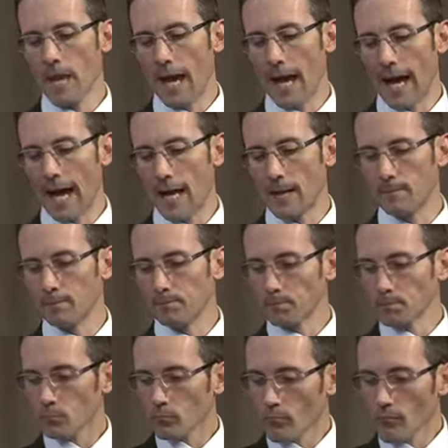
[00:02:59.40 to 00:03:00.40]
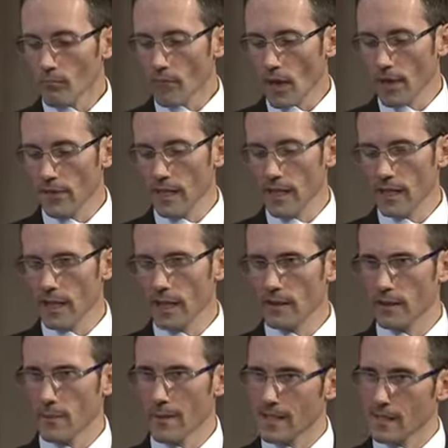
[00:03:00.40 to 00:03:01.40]

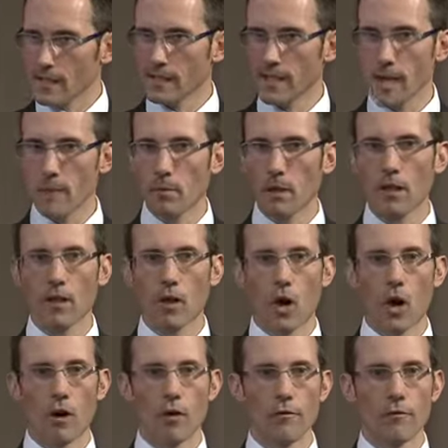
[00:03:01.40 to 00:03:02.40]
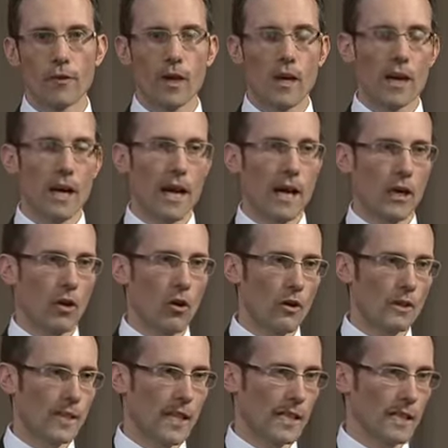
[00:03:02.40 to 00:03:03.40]
The best example of a
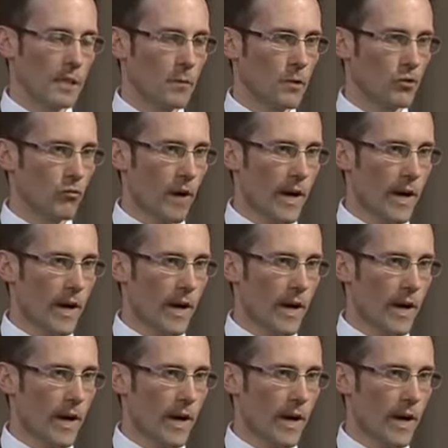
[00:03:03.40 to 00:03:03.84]
context in which